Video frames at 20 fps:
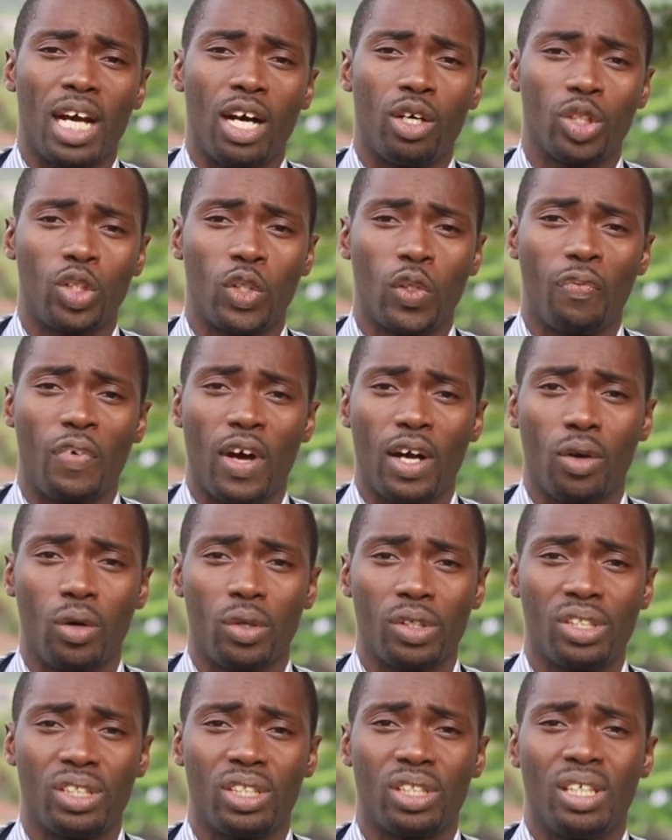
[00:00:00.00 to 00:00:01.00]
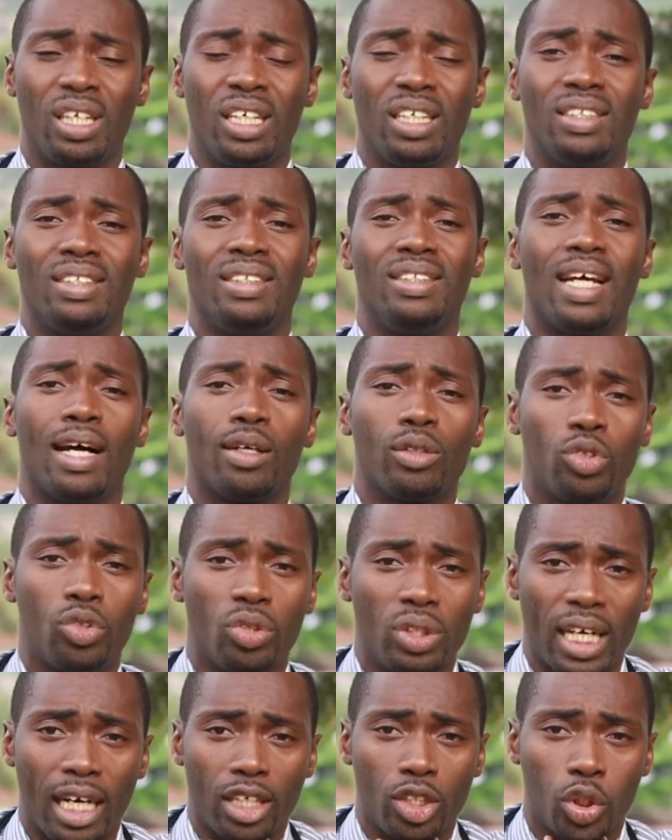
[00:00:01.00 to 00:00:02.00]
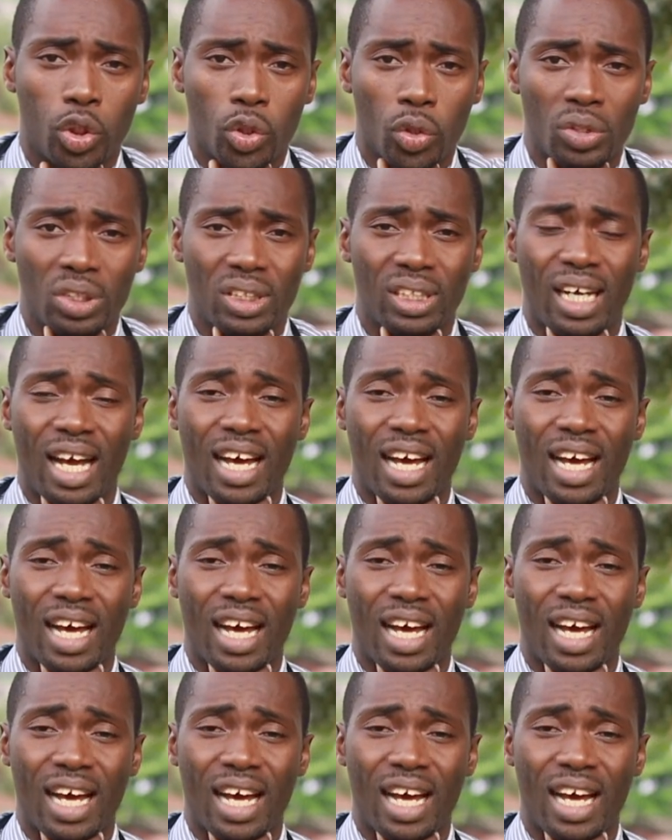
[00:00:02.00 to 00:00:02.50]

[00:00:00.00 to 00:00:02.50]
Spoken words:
esophagus down to their throat